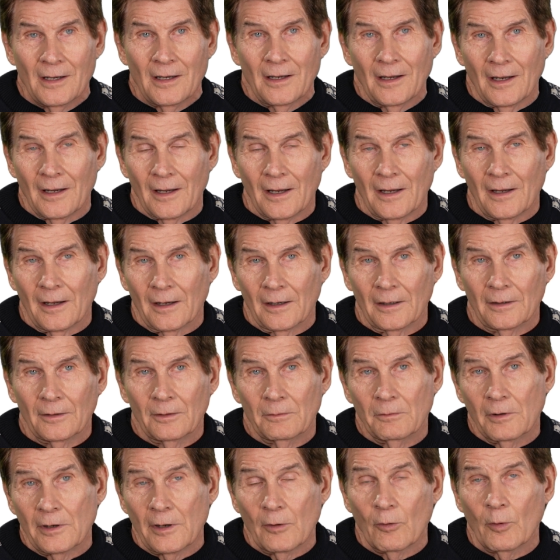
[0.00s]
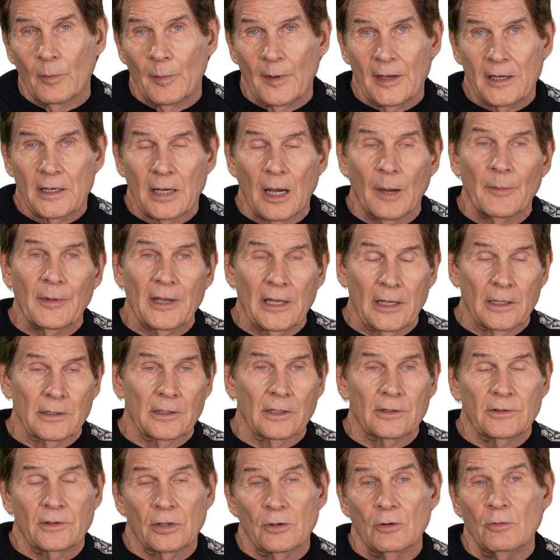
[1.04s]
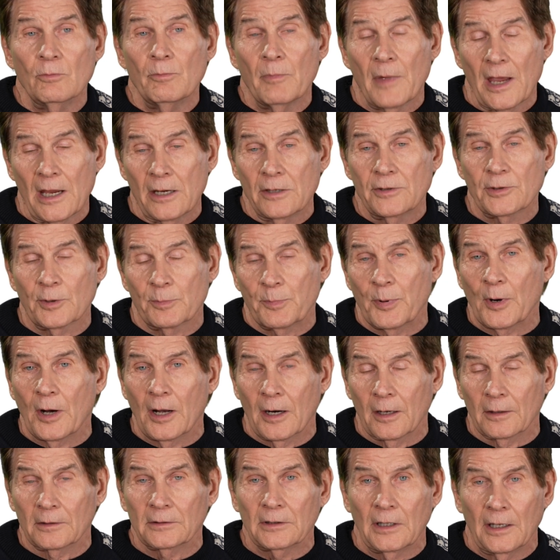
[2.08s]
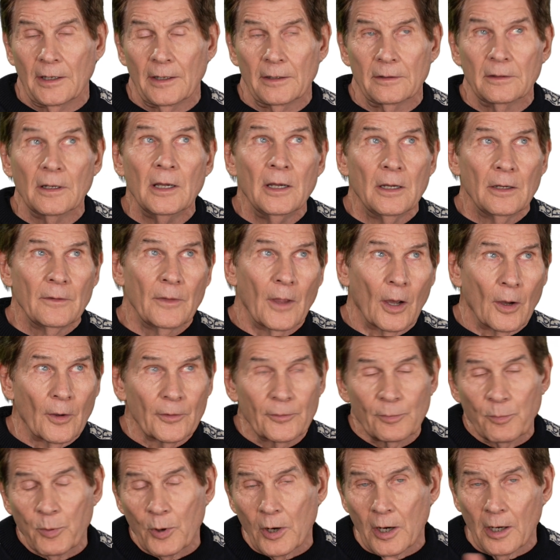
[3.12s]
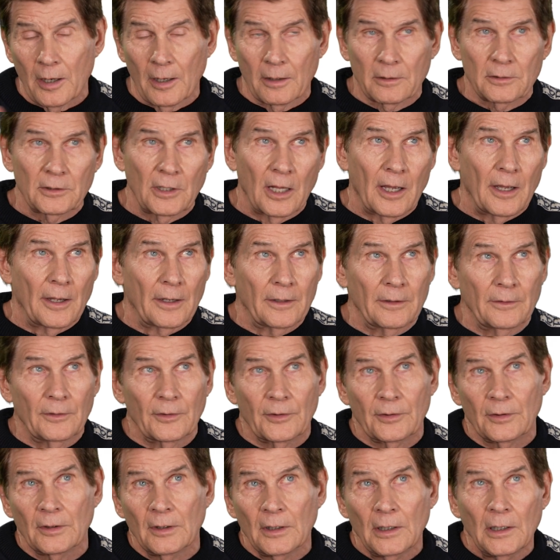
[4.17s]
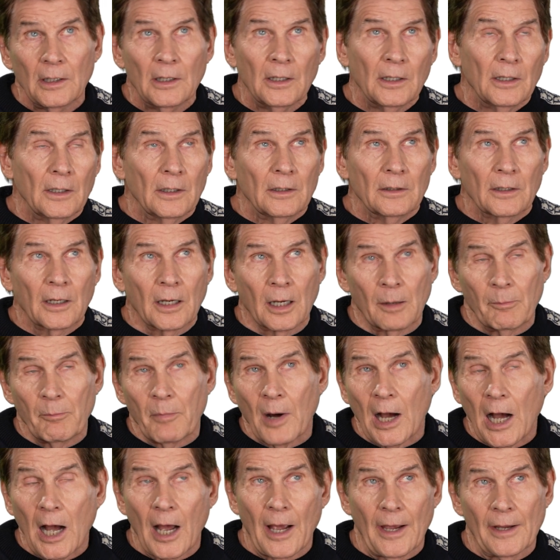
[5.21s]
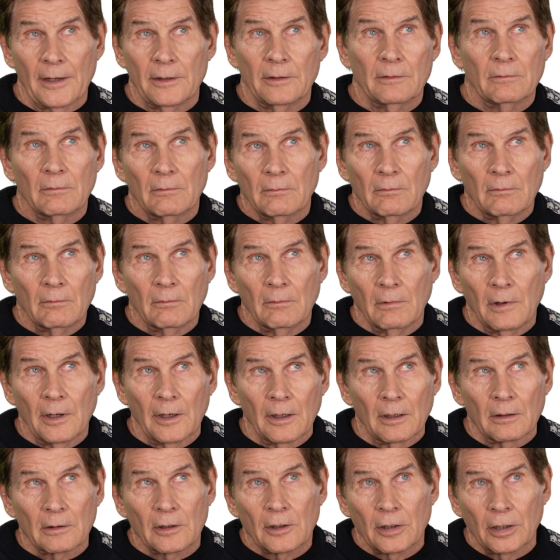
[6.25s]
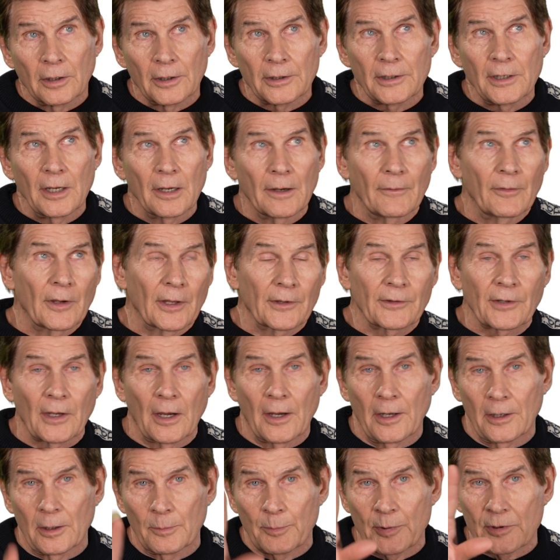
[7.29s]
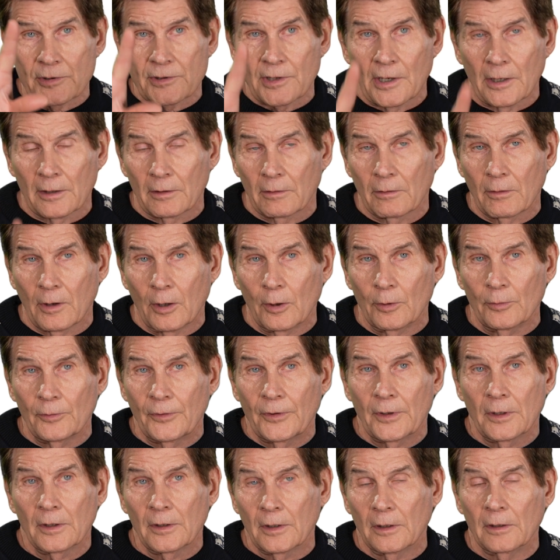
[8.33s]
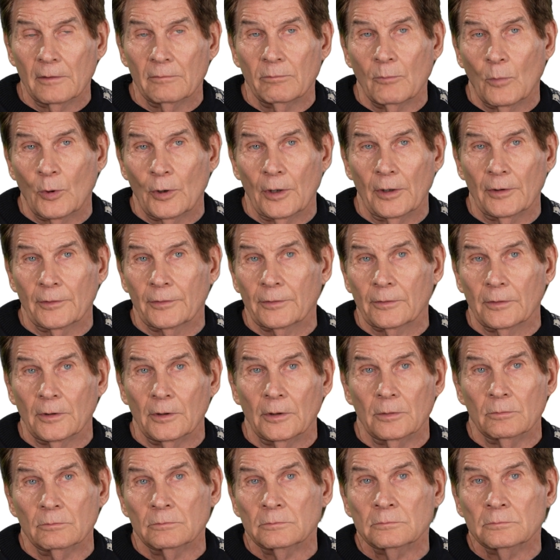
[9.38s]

and we will be coming into two major product lines. Those product lines combined will, could give us 100% growth of Morris Group